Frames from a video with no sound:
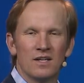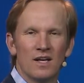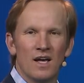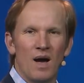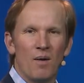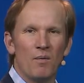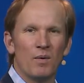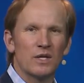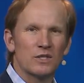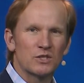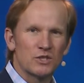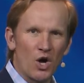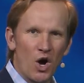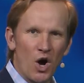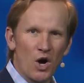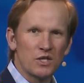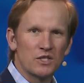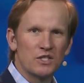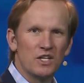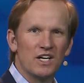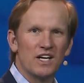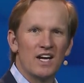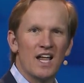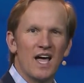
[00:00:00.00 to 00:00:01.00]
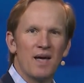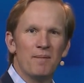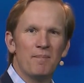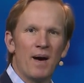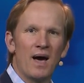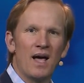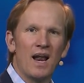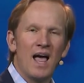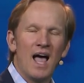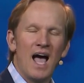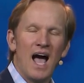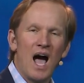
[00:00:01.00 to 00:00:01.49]
I want to talk to you today
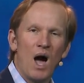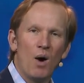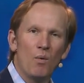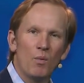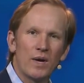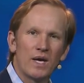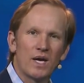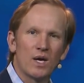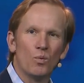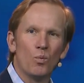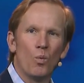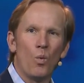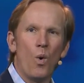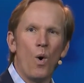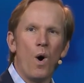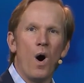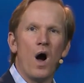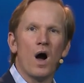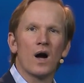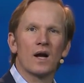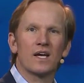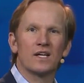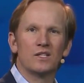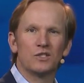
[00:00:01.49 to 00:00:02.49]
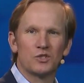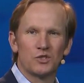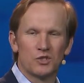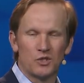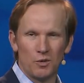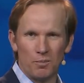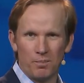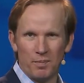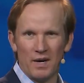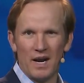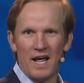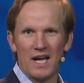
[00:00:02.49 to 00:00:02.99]
about how we can walk in
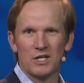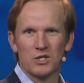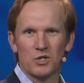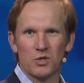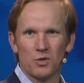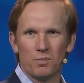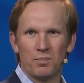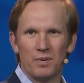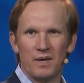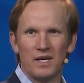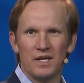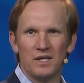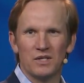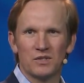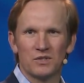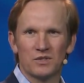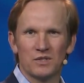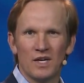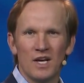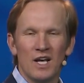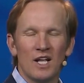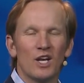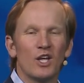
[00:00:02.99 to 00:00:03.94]
supernatural peace.